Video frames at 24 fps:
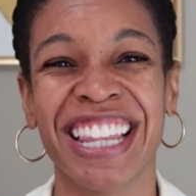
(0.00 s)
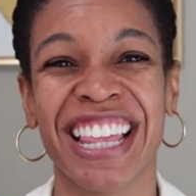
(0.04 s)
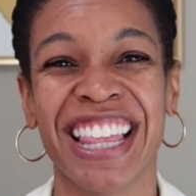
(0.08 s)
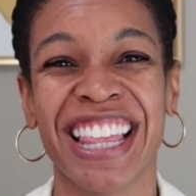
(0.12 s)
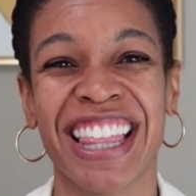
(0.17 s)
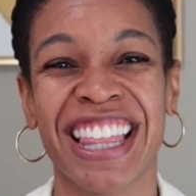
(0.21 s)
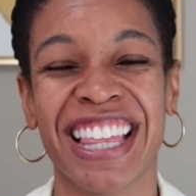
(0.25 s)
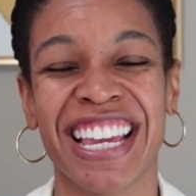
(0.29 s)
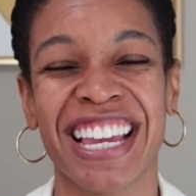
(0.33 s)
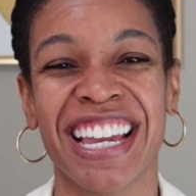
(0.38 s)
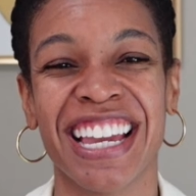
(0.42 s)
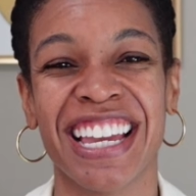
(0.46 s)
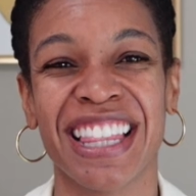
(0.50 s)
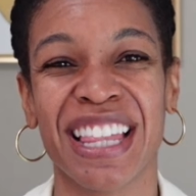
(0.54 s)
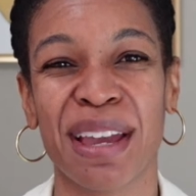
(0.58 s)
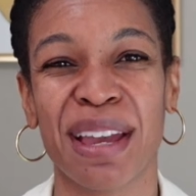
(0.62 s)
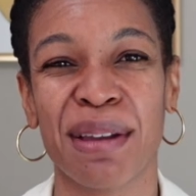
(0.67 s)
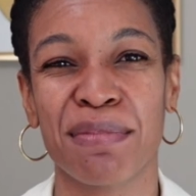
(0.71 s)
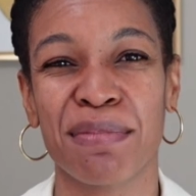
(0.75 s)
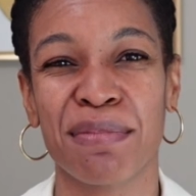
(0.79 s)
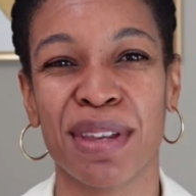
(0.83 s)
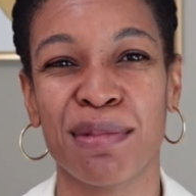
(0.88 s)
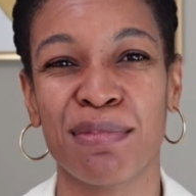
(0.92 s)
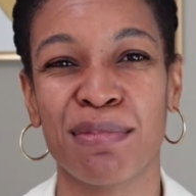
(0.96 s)
the thing
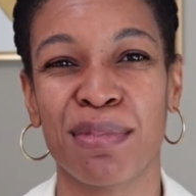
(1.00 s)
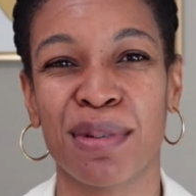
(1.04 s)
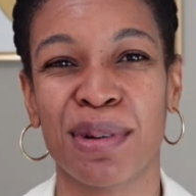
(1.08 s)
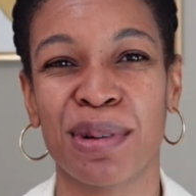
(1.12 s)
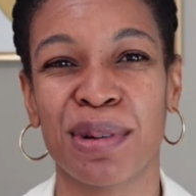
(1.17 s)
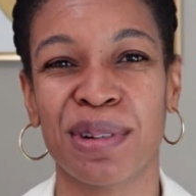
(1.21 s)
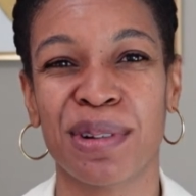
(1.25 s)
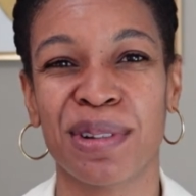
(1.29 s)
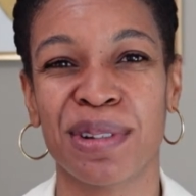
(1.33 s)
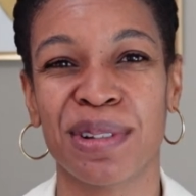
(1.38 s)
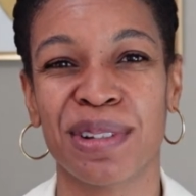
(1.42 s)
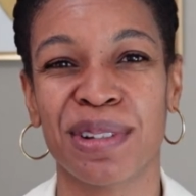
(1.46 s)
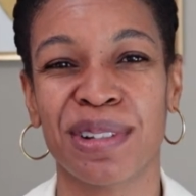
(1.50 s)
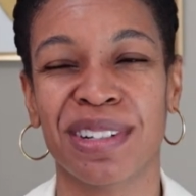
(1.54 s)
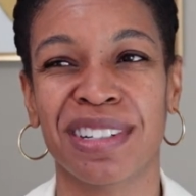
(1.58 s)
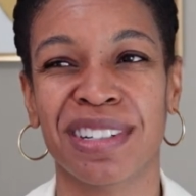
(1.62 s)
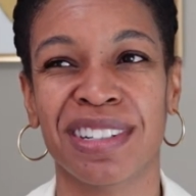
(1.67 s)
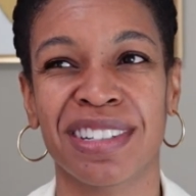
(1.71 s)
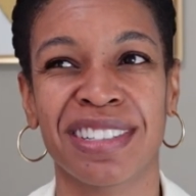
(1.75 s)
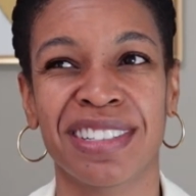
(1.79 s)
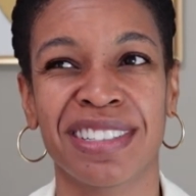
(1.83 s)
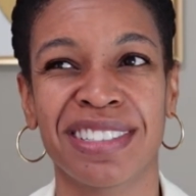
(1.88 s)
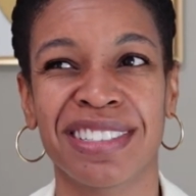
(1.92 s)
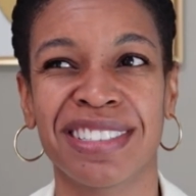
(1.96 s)
that
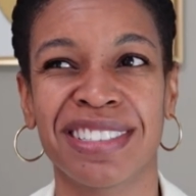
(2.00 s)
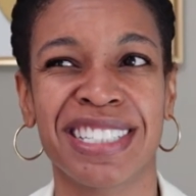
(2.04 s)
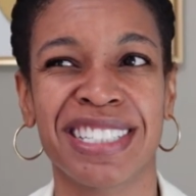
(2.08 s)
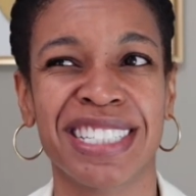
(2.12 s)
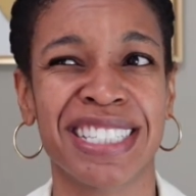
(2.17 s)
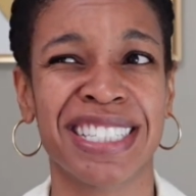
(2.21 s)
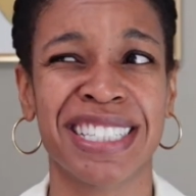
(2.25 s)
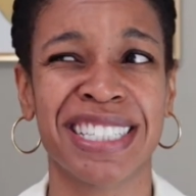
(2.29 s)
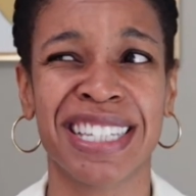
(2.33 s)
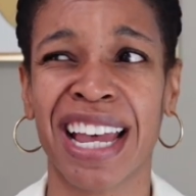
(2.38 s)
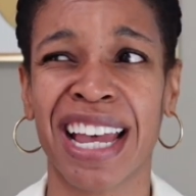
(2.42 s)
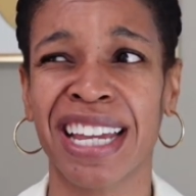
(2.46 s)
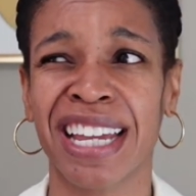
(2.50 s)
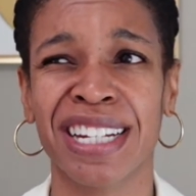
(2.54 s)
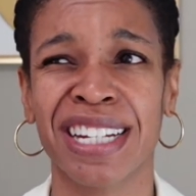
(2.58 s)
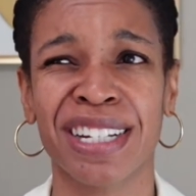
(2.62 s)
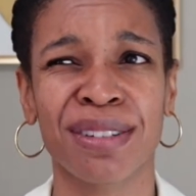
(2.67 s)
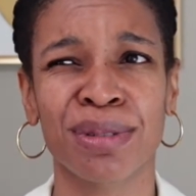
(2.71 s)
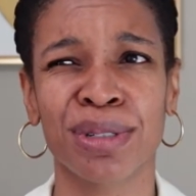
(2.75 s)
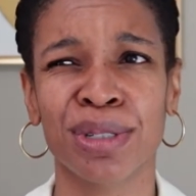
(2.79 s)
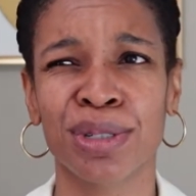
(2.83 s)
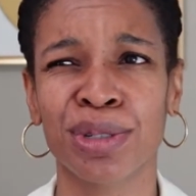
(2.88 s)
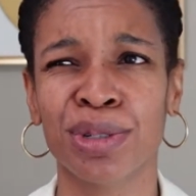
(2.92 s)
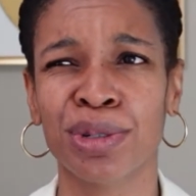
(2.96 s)
people
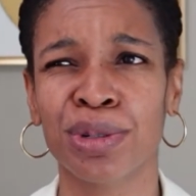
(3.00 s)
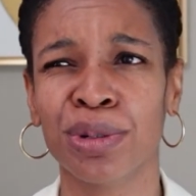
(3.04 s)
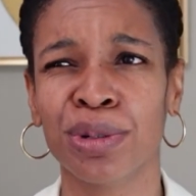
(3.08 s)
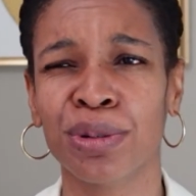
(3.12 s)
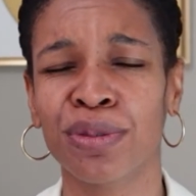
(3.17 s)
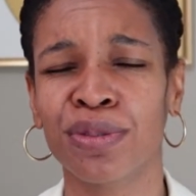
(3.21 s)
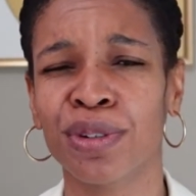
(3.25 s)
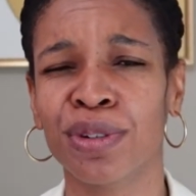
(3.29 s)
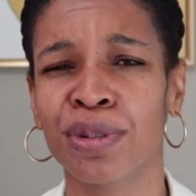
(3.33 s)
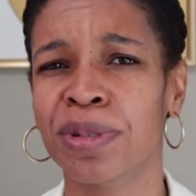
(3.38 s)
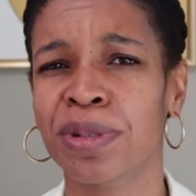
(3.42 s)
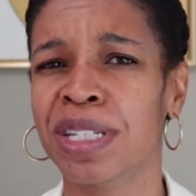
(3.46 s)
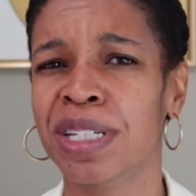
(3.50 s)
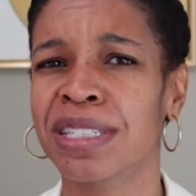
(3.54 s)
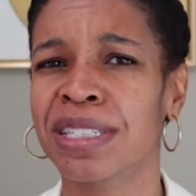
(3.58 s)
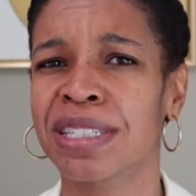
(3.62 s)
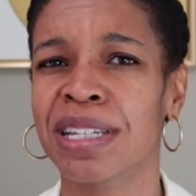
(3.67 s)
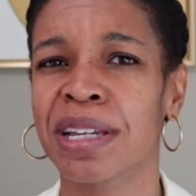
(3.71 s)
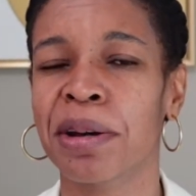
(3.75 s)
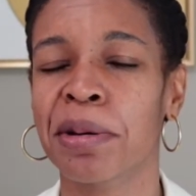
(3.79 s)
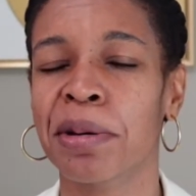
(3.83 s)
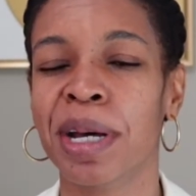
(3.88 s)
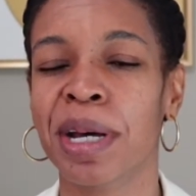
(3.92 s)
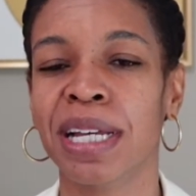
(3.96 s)
decided was true for
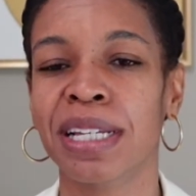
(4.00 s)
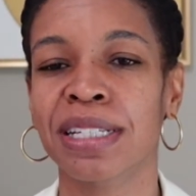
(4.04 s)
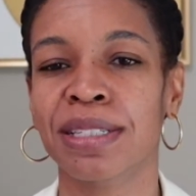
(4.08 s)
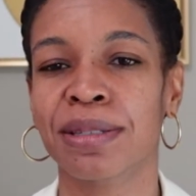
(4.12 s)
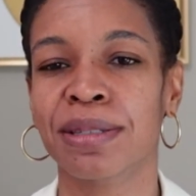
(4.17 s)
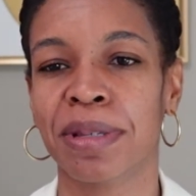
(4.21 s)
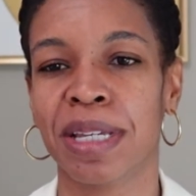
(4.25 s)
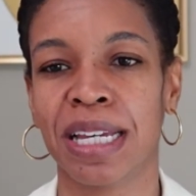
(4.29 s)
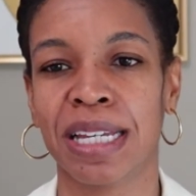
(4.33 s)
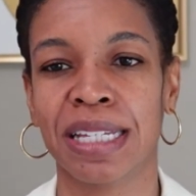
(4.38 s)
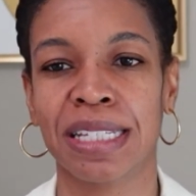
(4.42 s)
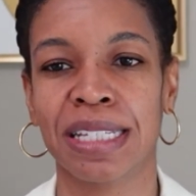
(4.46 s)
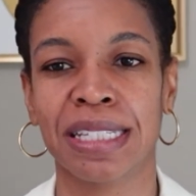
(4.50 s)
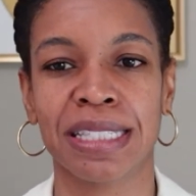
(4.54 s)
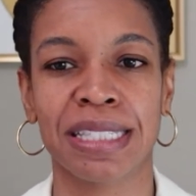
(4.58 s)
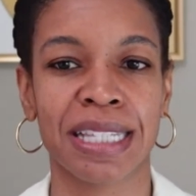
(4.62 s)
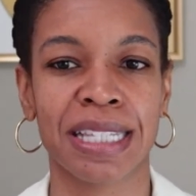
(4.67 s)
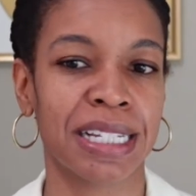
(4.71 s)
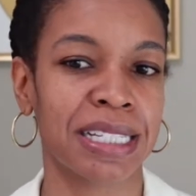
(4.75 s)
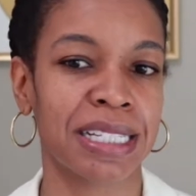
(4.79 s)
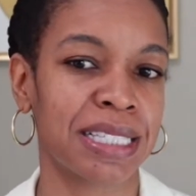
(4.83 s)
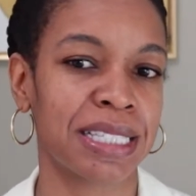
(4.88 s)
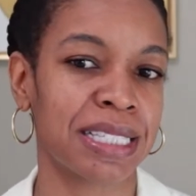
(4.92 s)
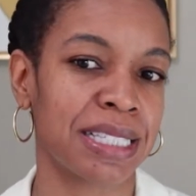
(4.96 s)
PCOS,
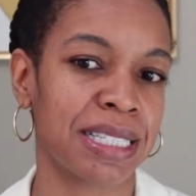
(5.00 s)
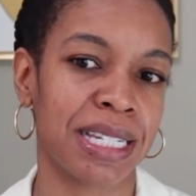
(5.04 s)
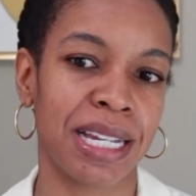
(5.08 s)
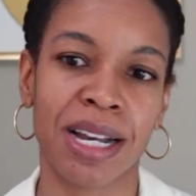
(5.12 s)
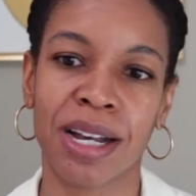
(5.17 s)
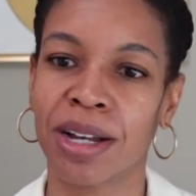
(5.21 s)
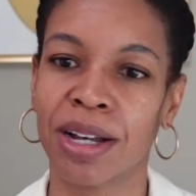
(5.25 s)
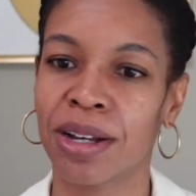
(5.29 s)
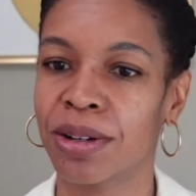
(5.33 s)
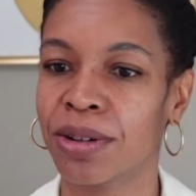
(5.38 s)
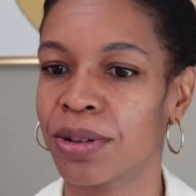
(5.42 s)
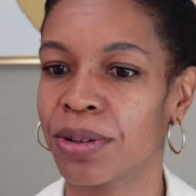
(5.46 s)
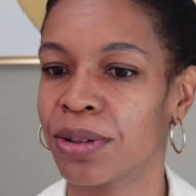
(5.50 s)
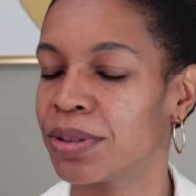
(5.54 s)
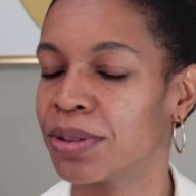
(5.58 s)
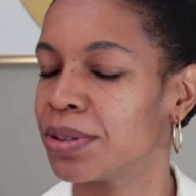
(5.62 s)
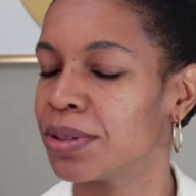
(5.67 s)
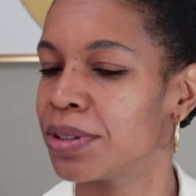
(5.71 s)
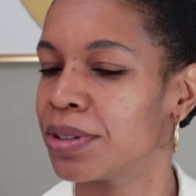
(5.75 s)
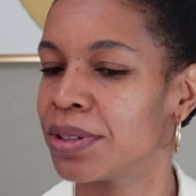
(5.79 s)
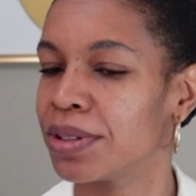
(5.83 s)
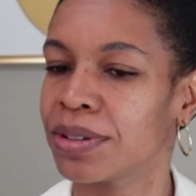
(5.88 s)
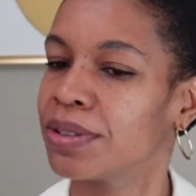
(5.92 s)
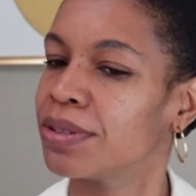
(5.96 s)
because that's not
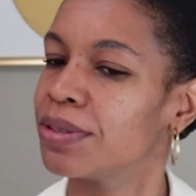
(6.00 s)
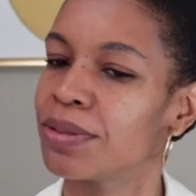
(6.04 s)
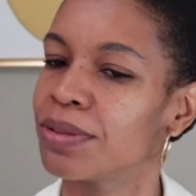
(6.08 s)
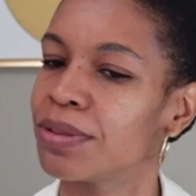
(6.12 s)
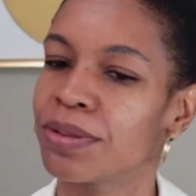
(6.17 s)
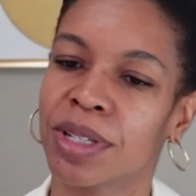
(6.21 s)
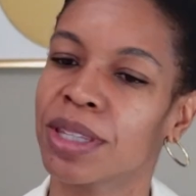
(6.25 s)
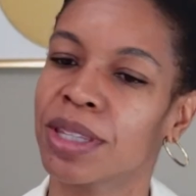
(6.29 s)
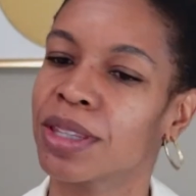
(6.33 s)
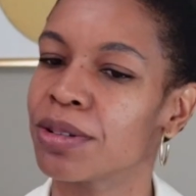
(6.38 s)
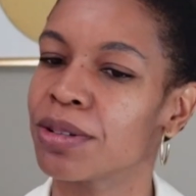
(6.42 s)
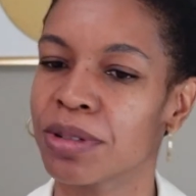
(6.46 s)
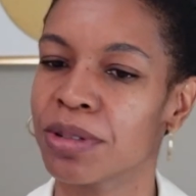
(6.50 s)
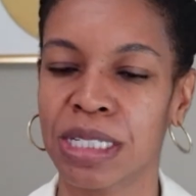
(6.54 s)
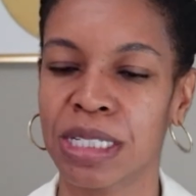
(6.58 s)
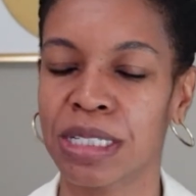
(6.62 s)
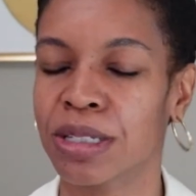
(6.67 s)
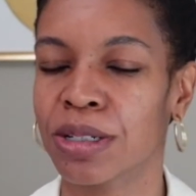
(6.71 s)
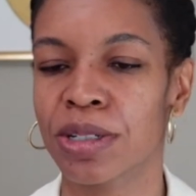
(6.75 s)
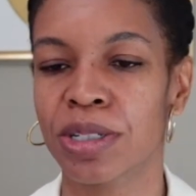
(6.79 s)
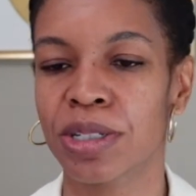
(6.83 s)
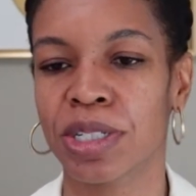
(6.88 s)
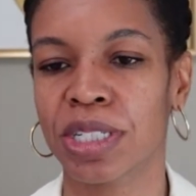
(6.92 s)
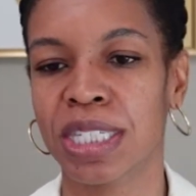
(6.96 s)
what the
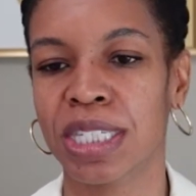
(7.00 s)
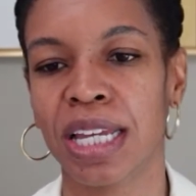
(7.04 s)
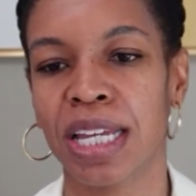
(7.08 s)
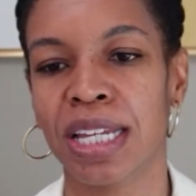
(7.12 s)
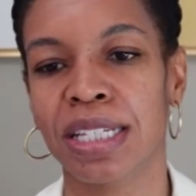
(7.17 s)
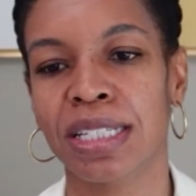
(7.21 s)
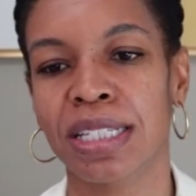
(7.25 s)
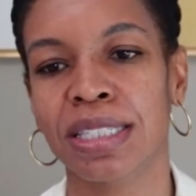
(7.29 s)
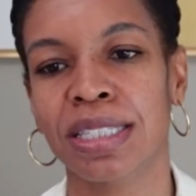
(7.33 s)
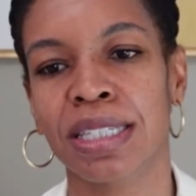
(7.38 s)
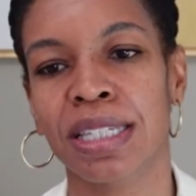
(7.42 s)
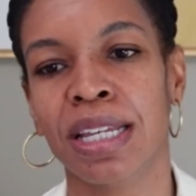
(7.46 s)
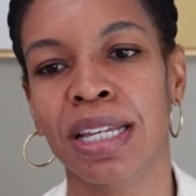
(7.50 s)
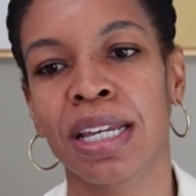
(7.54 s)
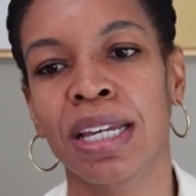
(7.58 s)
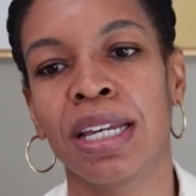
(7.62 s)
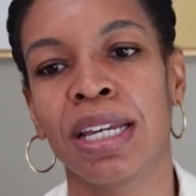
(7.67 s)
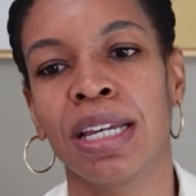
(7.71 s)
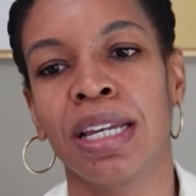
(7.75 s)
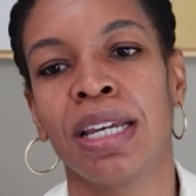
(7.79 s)
research says.